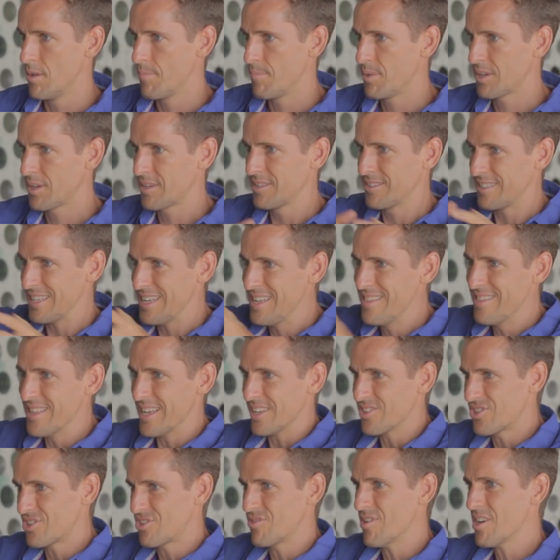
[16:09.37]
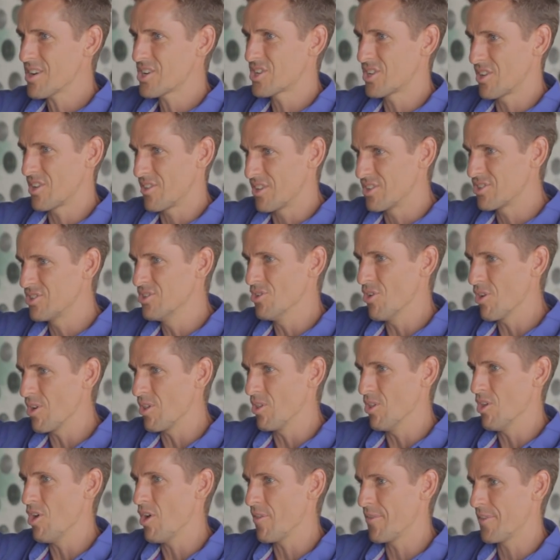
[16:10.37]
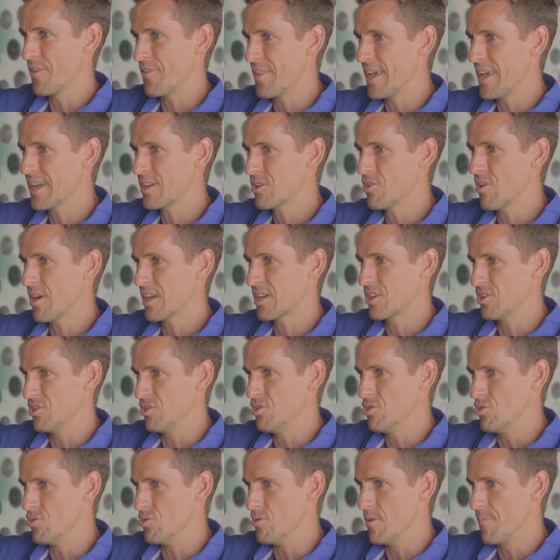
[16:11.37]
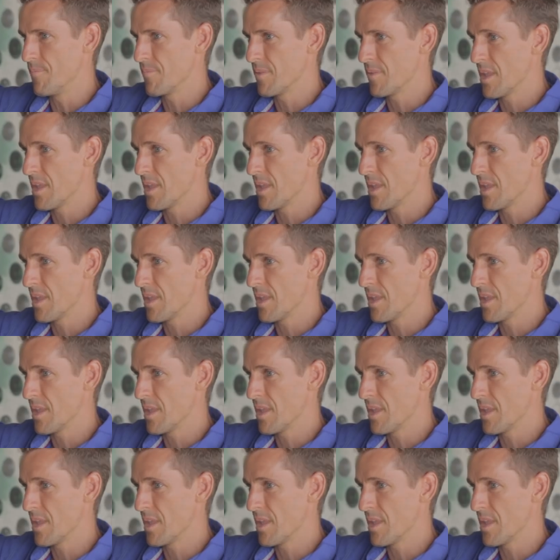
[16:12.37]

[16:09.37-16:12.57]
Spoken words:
Because in that structure, there's not a lot that guy can do.